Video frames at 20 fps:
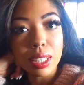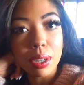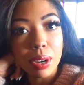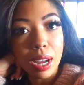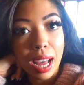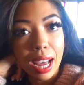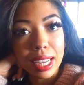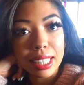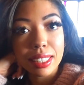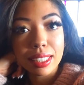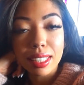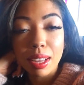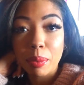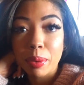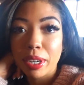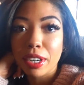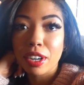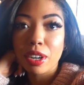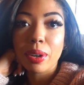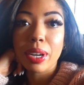So guys,
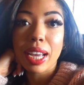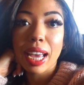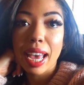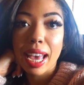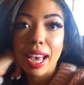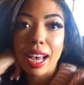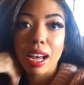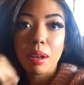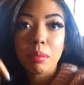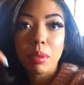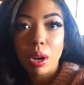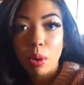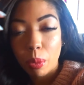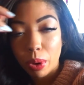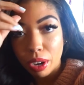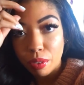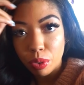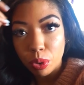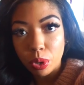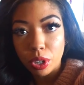we are going ham.
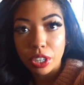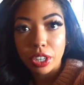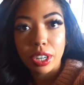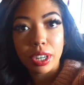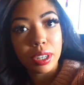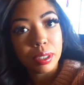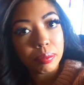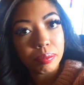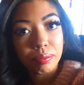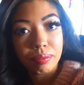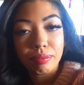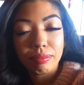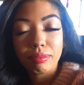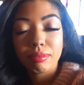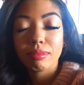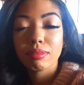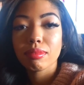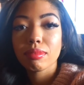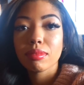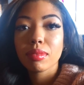We have ordered
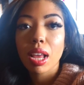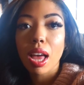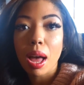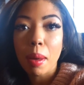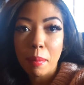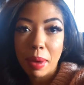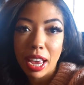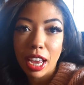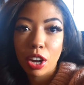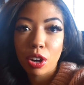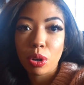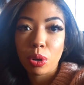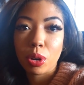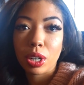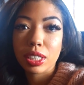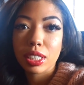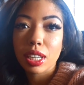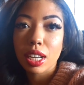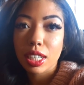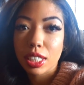a main
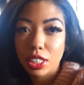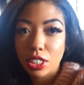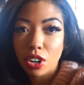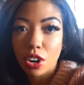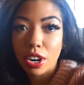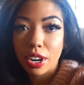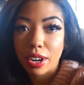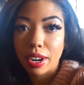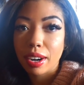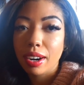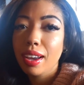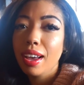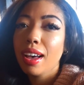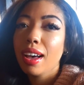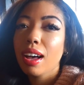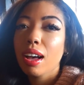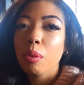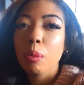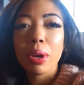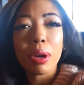course, a starter.
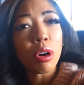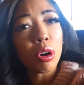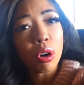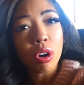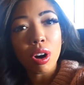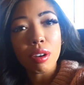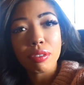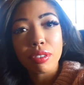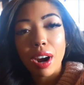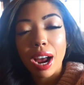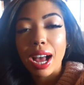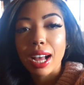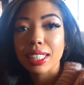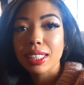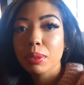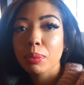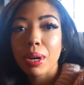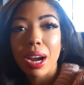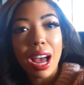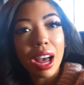We all got fries.
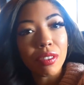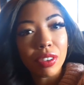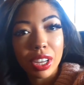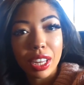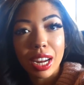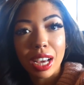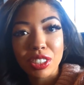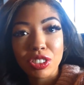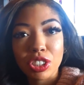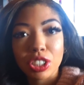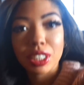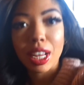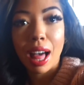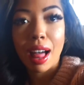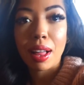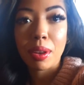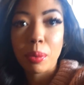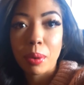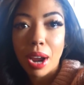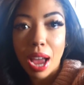We're having an extra
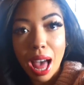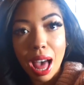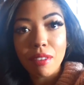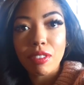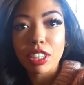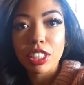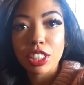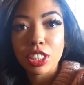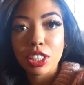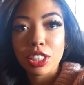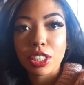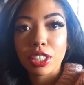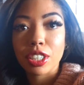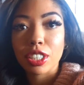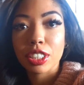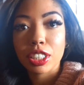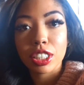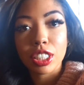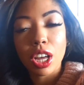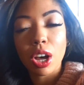salad. We're having dessert.
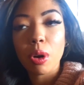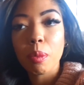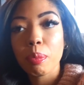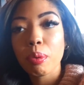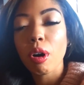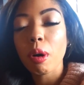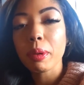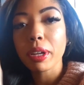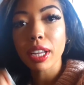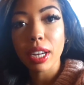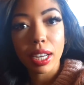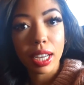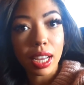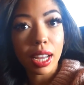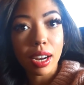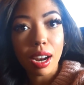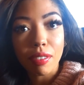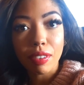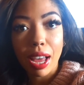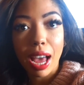So probably gonna
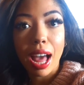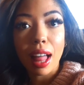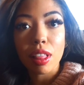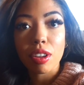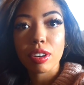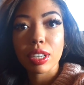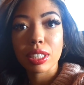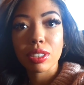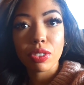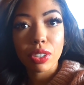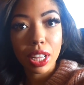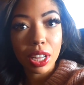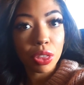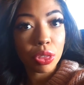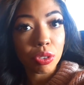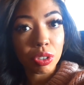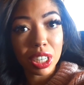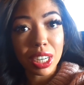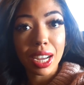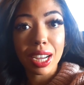eat enough calories for like
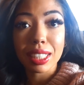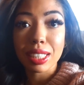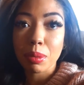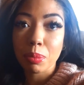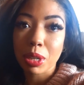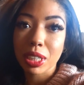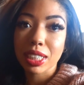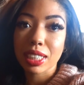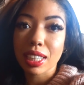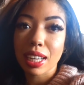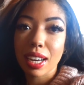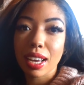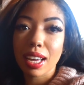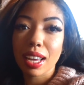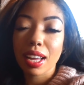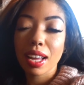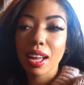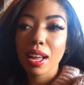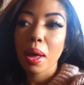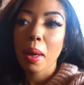three days in one
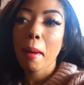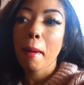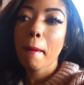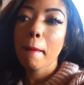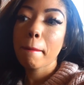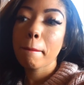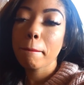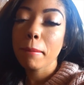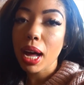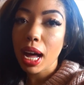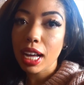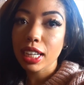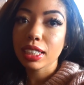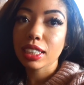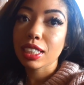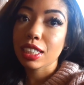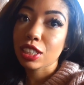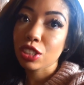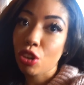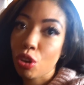sitting. But
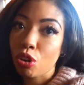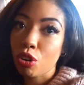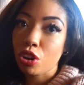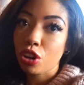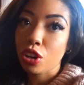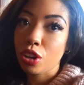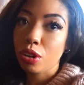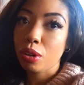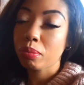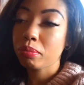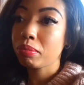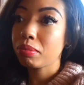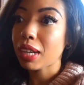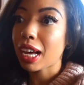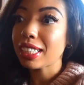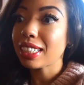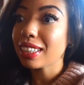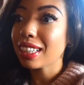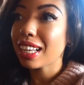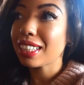it's all good.
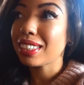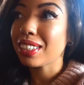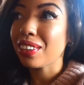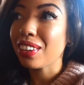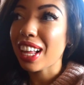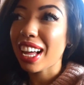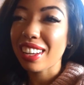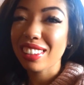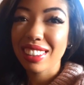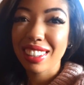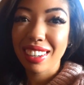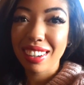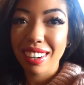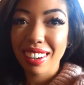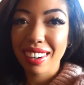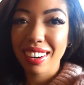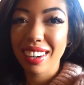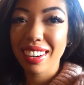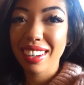I said that so loudly.